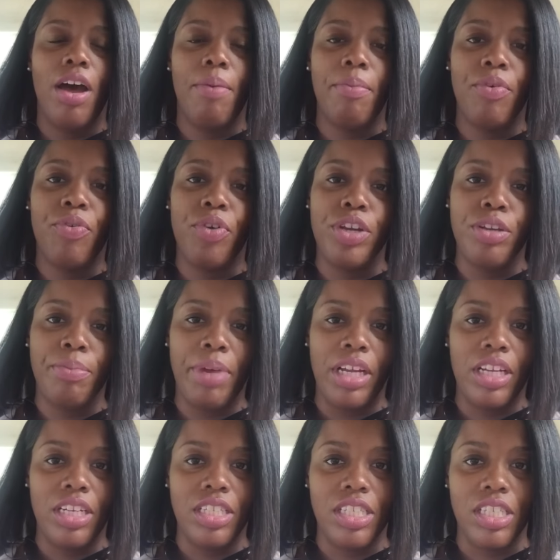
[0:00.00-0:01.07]
before you make
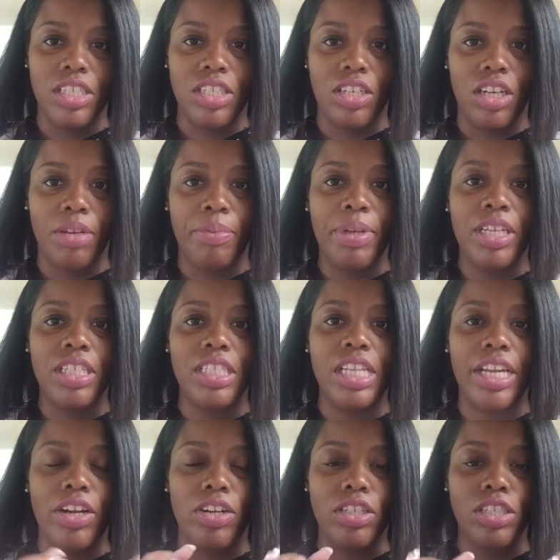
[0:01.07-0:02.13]
a decision on it, because
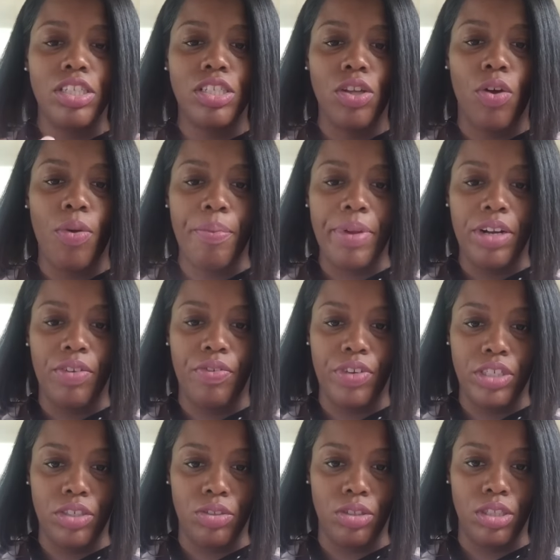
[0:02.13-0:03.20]
they are so
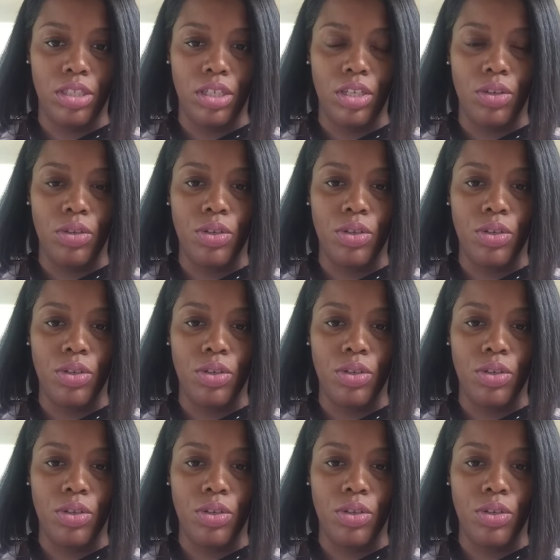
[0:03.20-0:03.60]
beneficial to you.